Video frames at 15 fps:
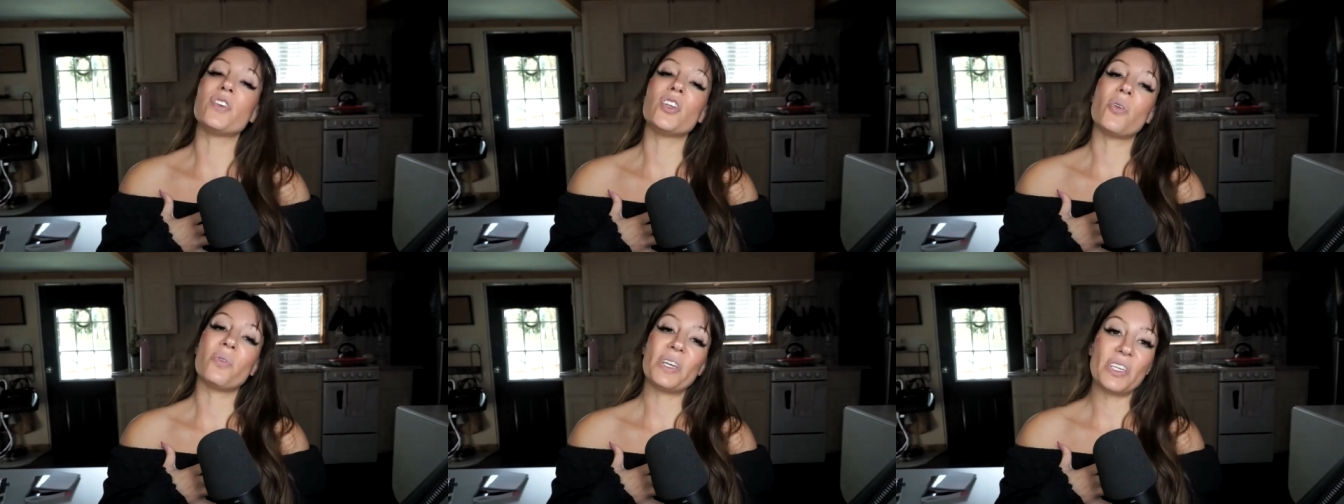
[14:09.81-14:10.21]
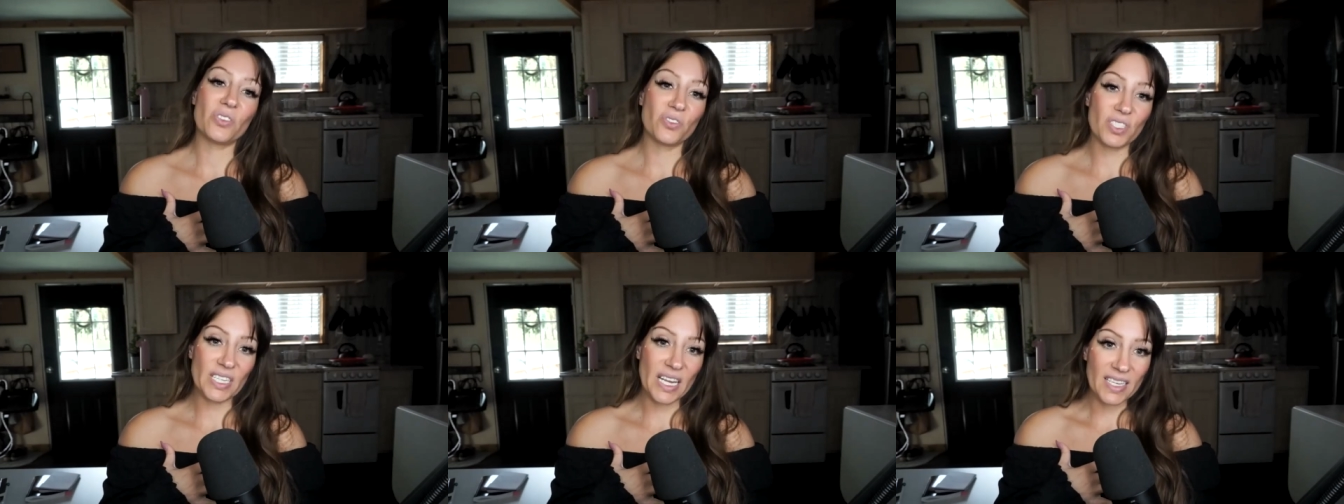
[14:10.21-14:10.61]
knowing
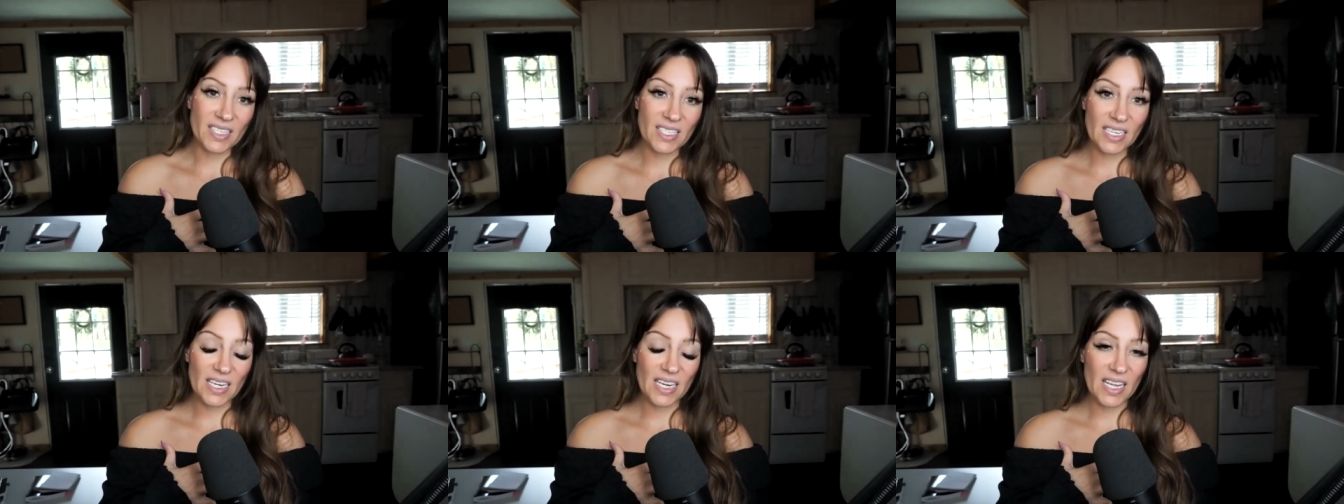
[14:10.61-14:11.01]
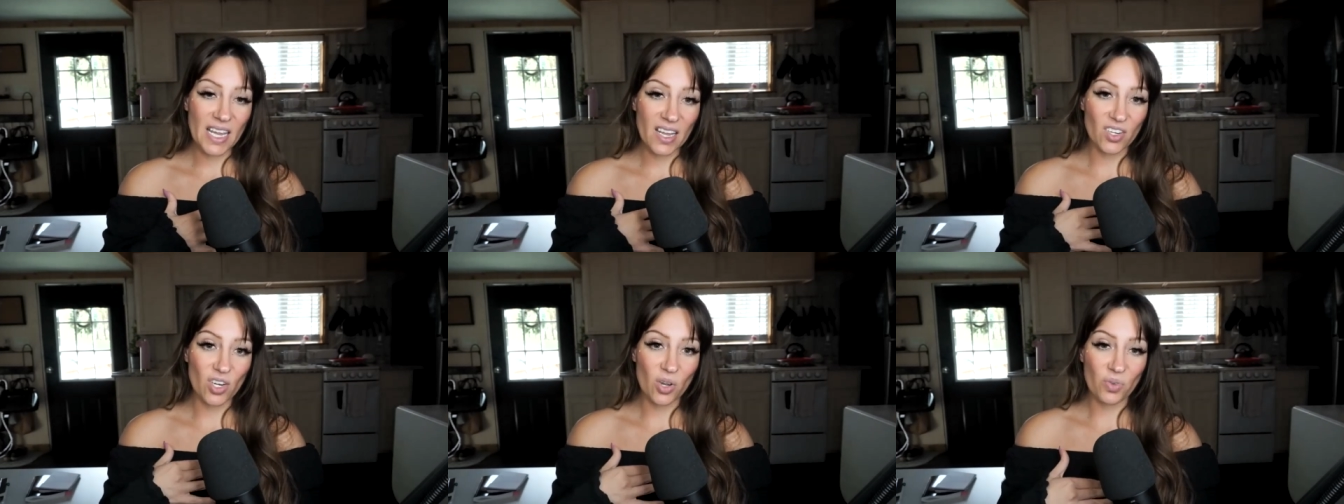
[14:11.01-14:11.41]
your destiny,
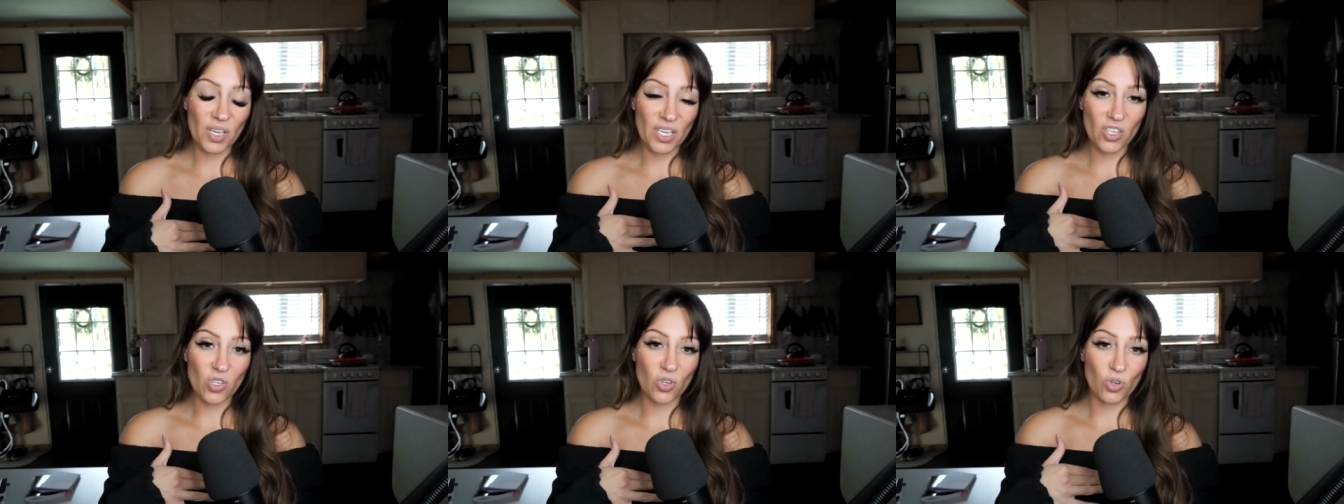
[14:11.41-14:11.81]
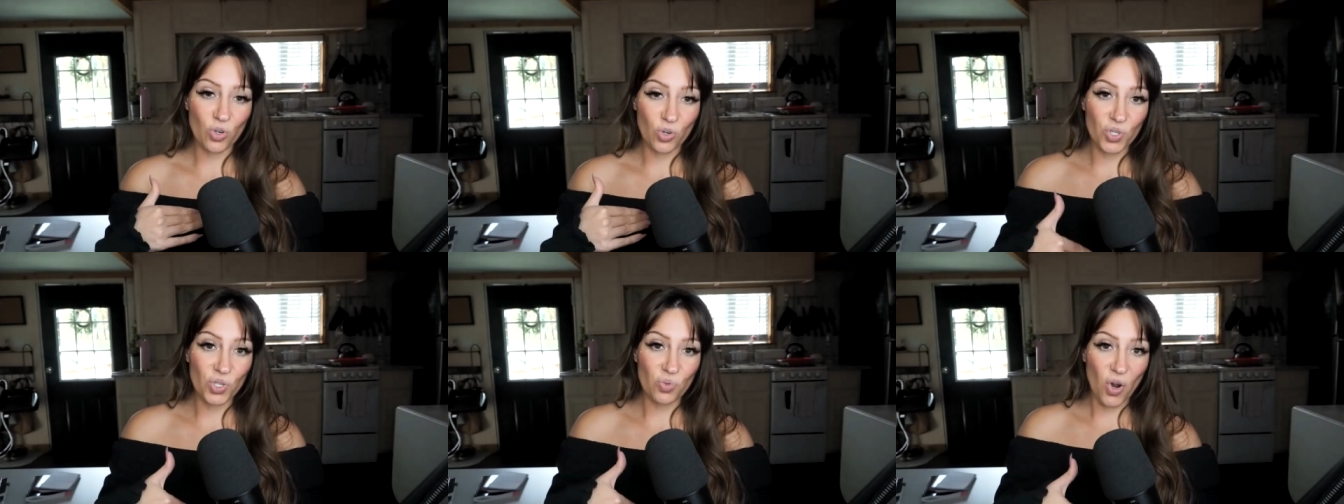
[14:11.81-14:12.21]
and knowing
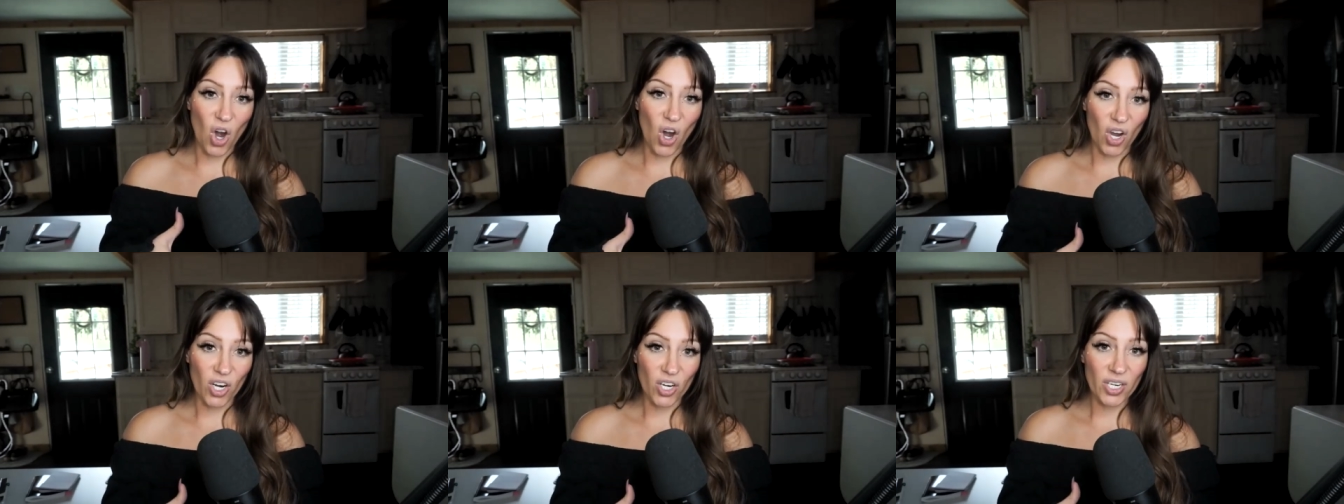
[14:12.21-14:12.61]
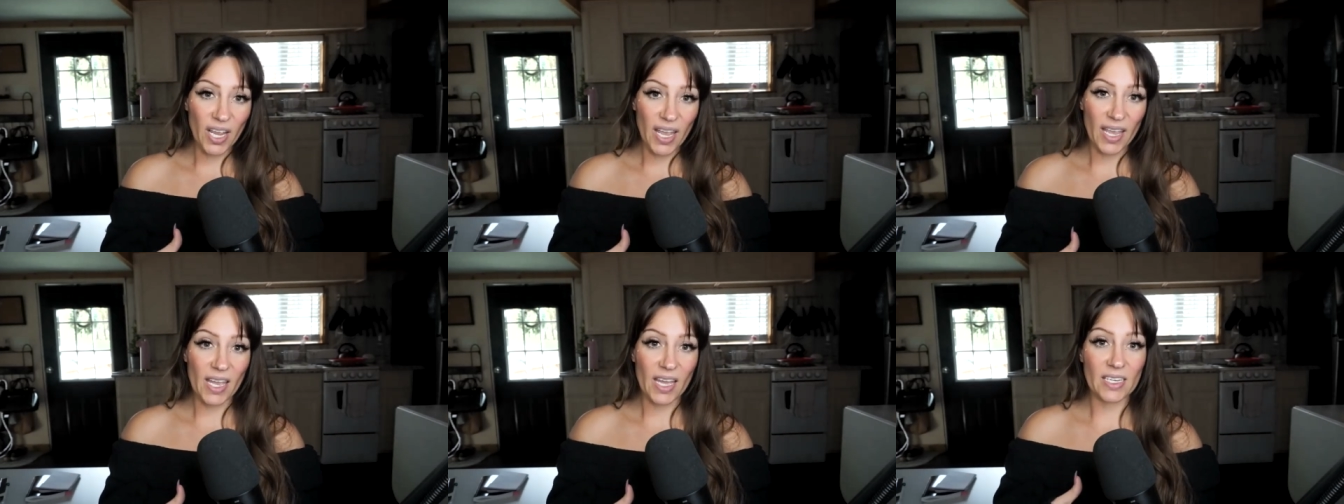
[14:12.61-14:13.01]
who you are
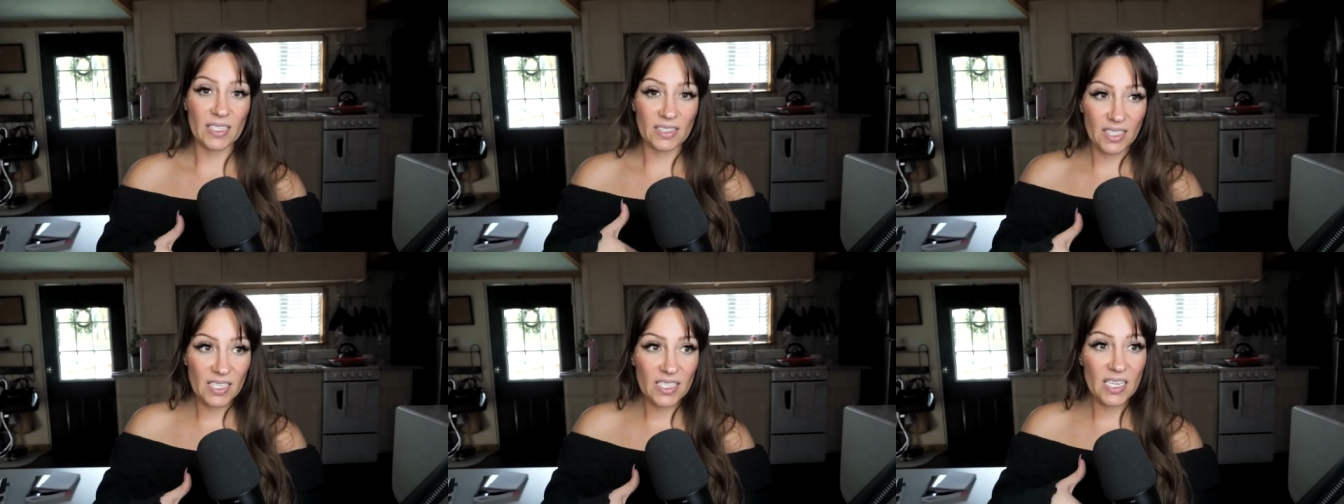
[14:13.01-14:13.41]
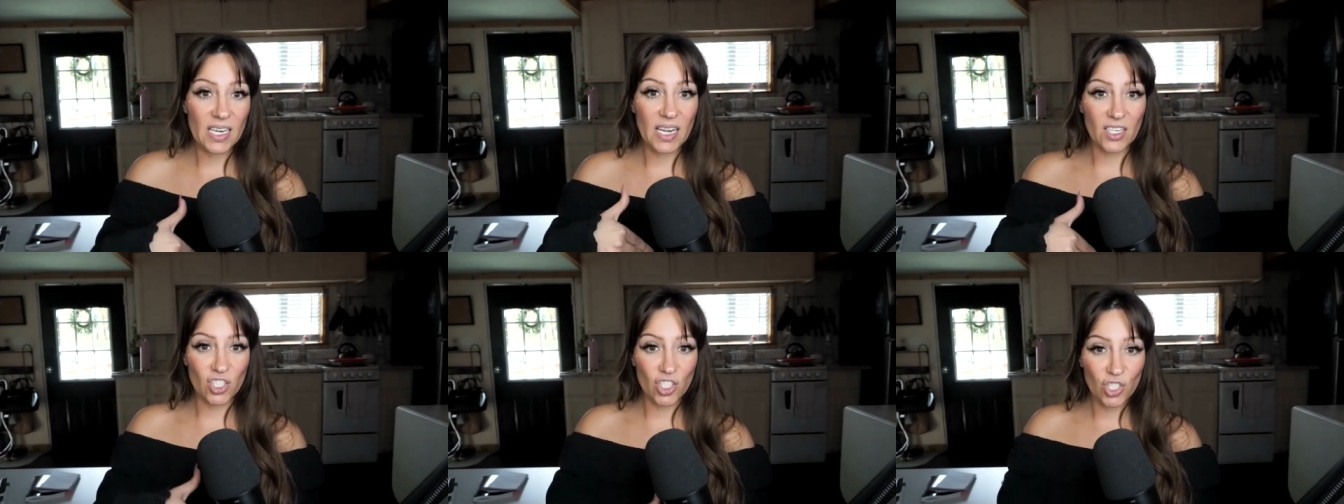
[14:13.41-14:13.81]
and
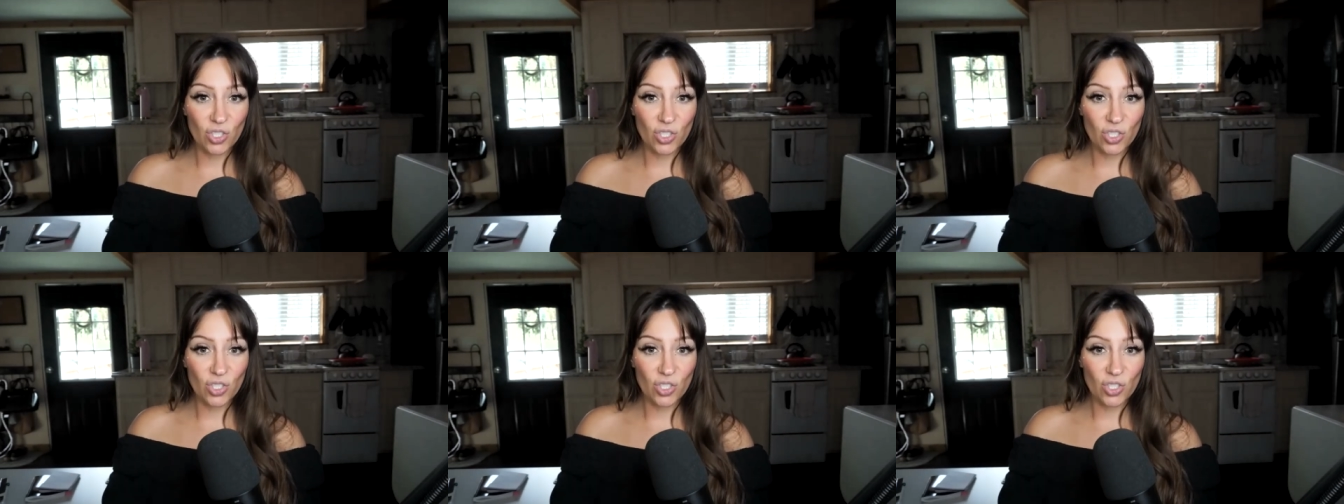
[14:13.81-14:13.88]
listening